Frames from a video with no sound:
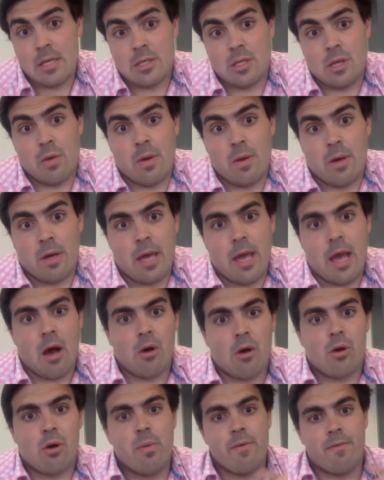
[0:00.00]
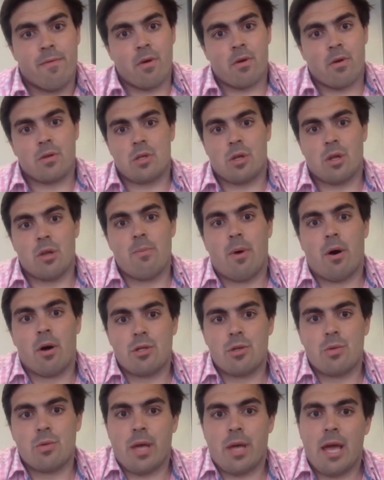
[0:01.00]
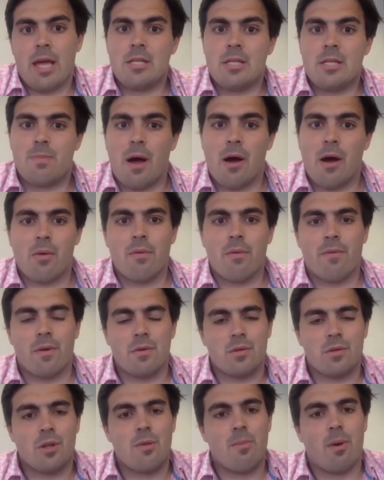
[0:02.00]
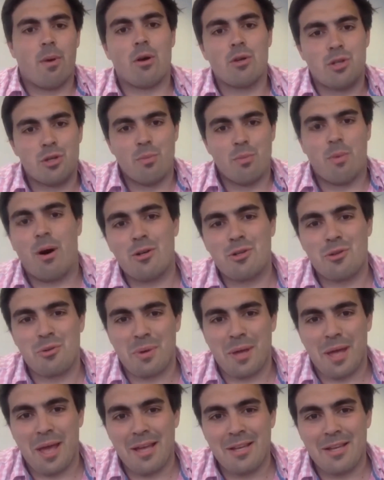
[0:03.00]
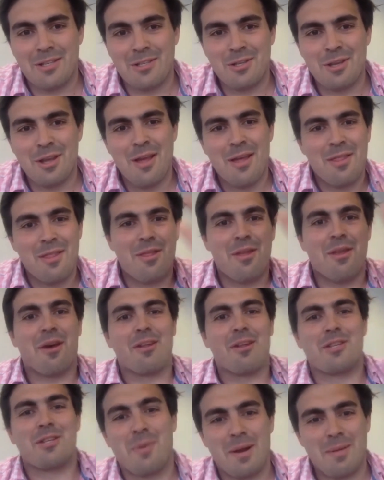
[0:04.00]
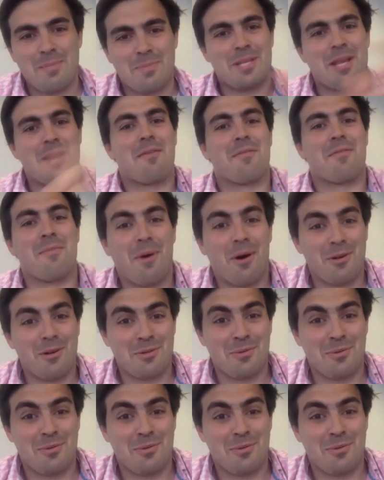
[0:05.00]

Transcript: So, okay, how can we focus on the marginal gains? But how can we focus on the marginal gains that are the 20% of the marginal